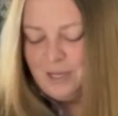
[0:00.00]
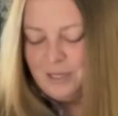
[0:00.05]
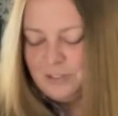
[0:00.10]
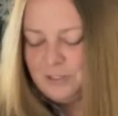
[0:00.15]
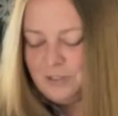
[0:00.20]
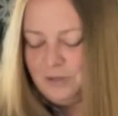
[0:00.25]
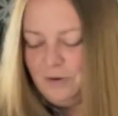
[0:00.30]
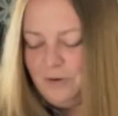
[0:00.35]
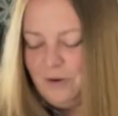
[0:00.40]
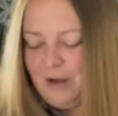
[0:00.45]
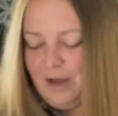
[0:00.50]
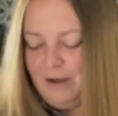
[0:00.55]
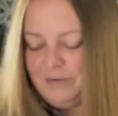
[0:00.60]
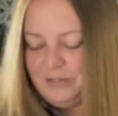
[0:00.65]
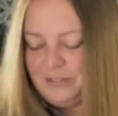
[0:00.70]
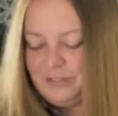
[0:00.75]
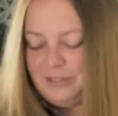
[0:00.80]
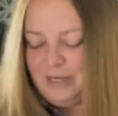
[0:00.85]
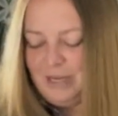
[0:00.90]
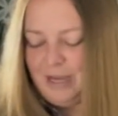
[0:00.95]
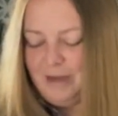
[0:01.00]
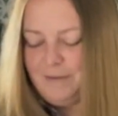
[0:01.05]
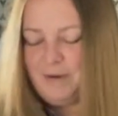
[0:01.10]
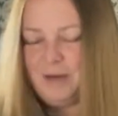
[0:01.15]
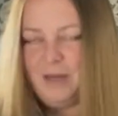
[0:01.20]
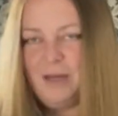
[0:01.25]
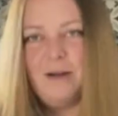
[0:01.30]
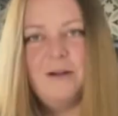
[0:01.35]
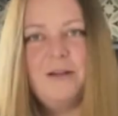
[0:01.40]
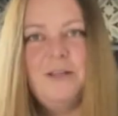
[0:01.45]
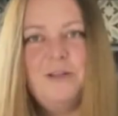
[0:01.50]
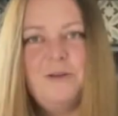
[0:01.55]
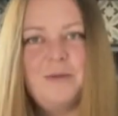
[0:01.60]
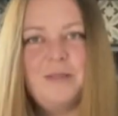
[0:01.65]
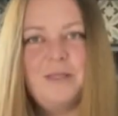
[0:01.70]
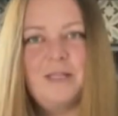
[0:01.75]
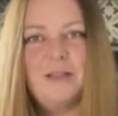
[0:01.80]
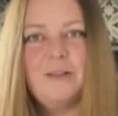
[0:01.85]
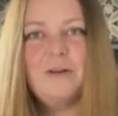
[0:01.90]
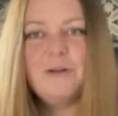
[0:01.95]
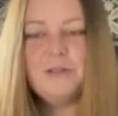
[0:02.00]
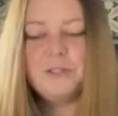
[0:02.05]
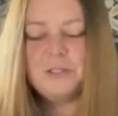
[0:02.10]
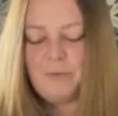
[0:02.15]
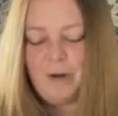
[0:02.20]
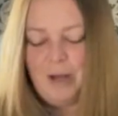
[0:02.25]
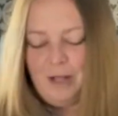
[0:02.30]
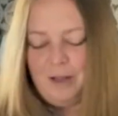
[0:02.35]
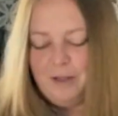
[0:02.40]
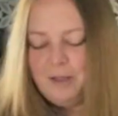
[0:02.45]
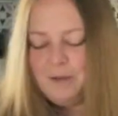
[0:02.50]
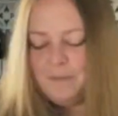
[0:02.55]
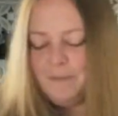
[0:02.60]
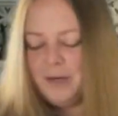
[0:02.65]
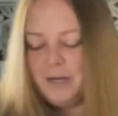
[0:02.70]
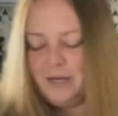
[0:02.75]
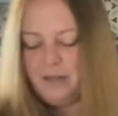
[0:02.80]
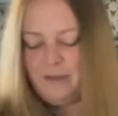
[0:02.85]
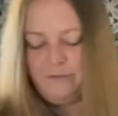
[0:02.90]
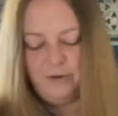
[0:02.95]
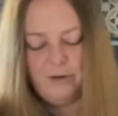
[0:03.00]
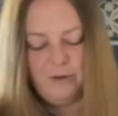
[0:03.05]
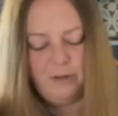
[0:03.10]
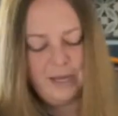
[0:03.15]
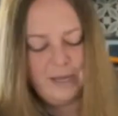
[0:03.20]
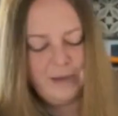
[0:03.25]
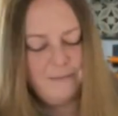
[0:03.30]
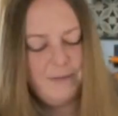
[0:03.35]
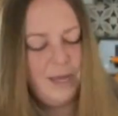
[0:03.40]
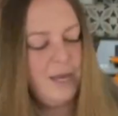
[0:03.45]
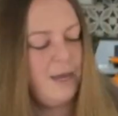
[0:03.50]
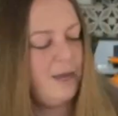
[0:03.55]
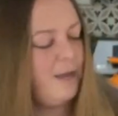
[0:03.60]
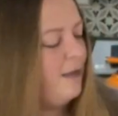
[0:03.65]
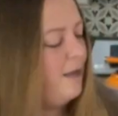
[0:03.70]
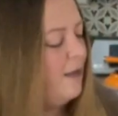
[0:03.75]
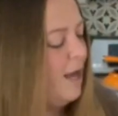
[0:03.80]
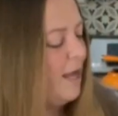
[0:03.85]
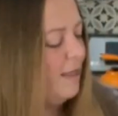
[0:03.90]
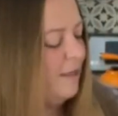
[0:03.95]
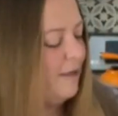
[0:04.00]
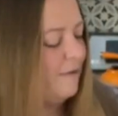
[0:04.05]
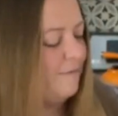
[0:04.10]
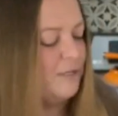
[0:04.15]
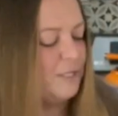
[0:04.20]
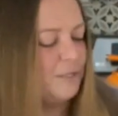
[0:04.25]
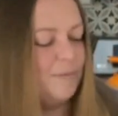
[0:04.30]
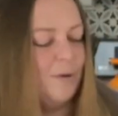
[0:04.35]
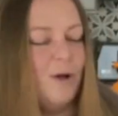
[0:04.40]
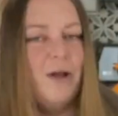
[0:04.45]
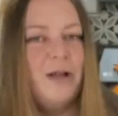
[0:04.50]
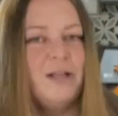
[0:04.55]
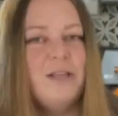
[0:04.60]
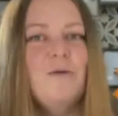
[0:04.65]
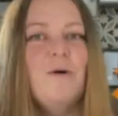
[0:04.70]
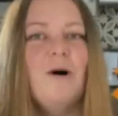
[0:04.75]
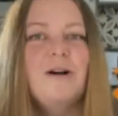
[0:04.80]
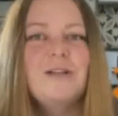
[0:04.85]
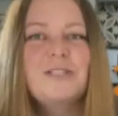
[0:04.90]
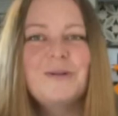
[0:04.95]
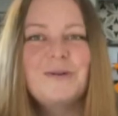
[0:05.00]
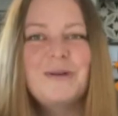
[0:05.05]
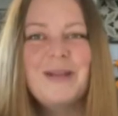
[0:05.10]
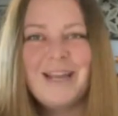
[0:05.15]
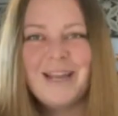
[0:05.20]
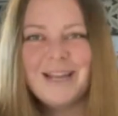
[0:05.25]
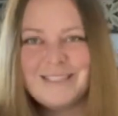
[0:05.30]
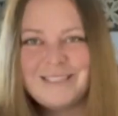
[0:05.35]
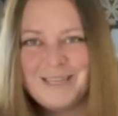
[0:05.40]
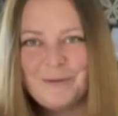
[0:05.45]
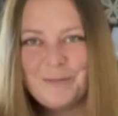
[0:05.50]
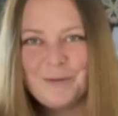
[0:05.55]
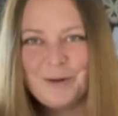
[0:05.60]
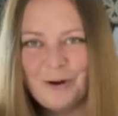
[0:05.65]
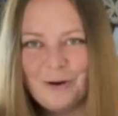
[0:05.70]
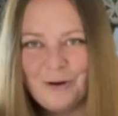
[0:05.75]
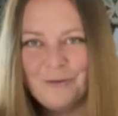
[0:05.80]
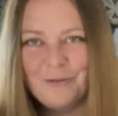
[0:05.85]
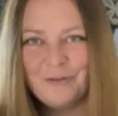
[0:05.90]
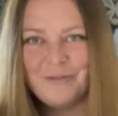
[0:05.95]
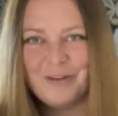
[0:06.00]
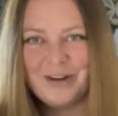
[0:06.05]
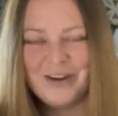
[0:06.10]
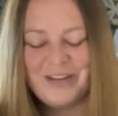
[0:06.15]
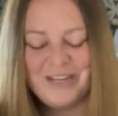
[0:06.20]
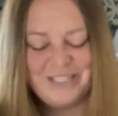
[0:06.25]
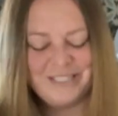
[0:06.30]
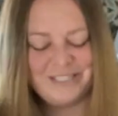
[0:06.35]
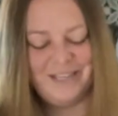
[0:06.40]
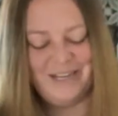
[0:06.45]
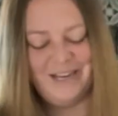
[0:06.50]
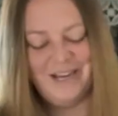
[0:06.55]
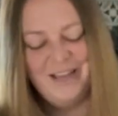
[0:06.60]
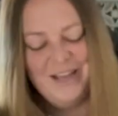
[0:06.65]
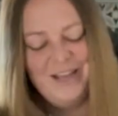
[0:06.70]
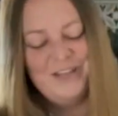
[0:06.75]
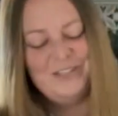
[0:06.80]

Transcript: So obviously I'm not a human that learns well, but if you're like me, I love this bowl, and you also can't tip it over very easily.